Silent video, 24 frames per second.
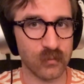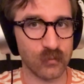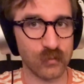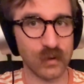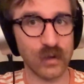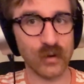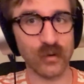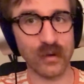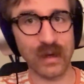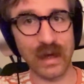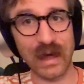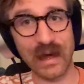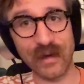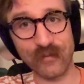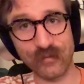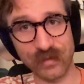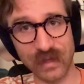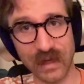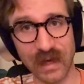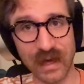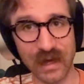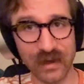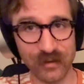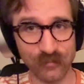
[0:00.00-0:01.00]
We don't have
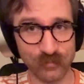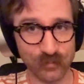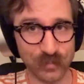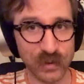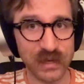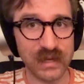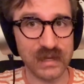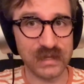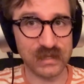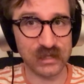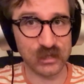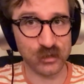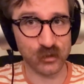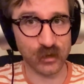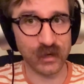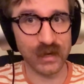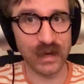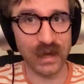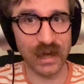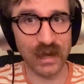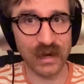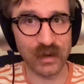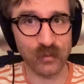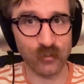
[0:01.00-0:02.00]
that B
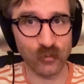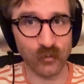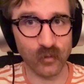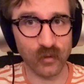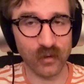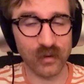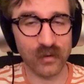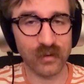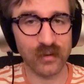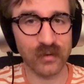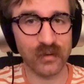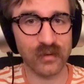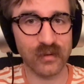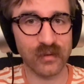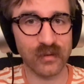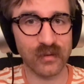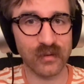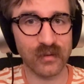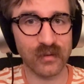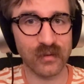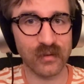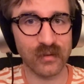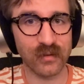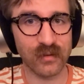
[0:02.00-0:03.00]
string
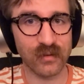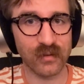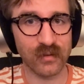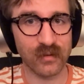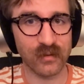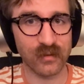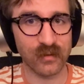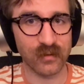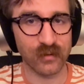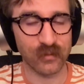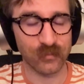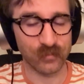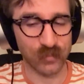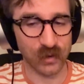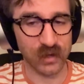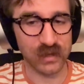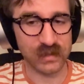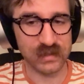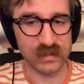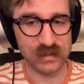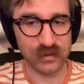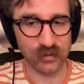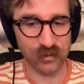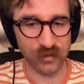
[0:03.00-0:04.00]
anymore, but
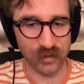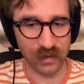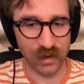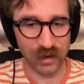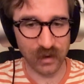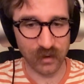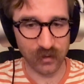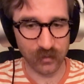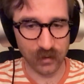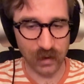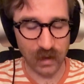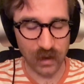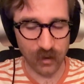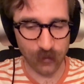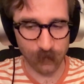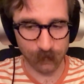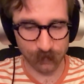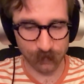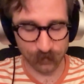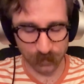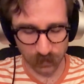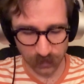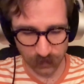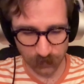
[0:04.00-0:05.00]
it's still there. Now,
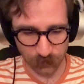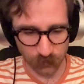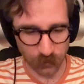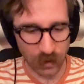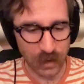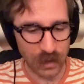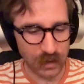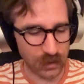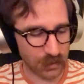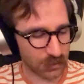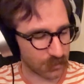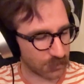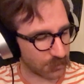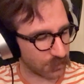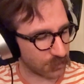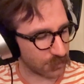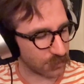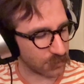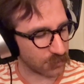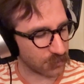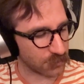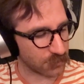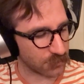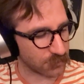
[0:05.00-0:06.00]
granted,
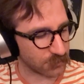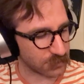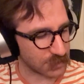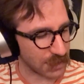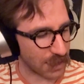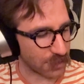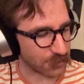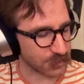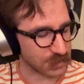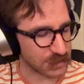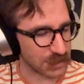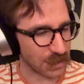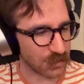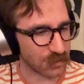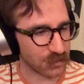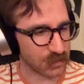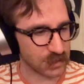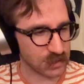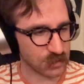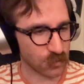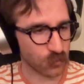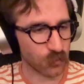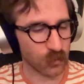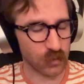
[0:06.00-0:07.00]
the downside of
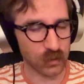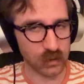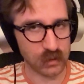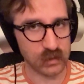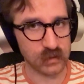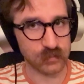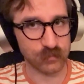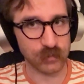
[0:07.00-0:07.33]
this chord is